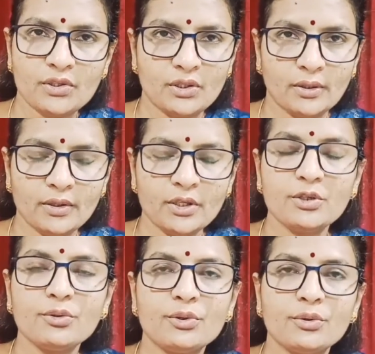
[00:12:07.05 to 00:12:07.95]

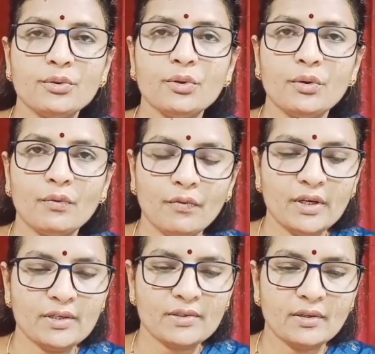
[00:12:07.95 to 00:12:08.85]
water due
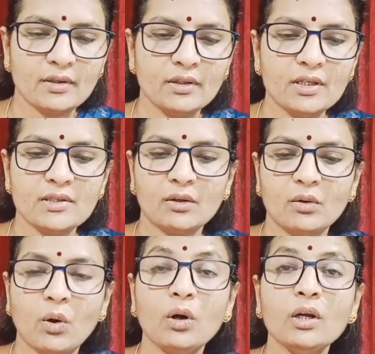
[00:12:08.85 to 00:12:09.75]
to
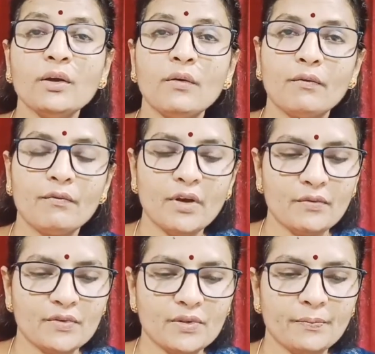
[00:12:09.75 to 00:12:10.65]
winds. These are
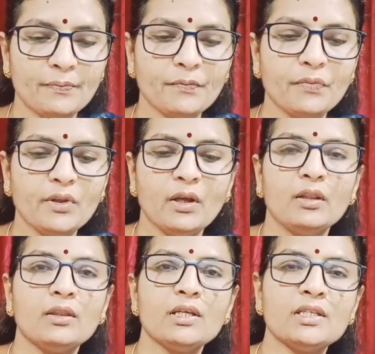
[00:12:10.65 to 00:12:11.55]
called waves.